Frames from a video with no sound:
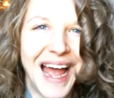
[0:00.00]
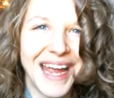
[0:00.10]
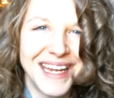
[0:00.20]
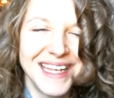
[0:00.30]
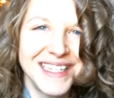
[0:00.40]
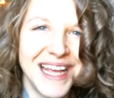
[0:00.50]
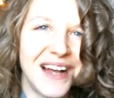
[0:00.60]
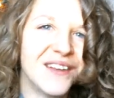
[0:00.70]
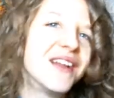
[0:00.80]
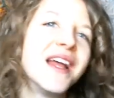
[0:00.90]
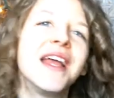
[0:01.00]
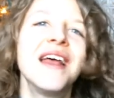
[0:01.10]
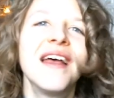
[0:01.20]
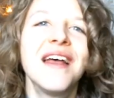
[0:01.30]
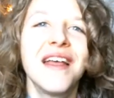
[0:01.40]
I can tell
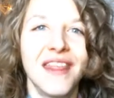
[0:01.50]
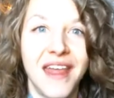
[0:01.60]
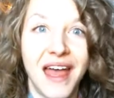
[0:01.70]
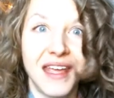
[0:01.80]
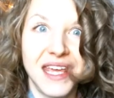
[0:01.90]
that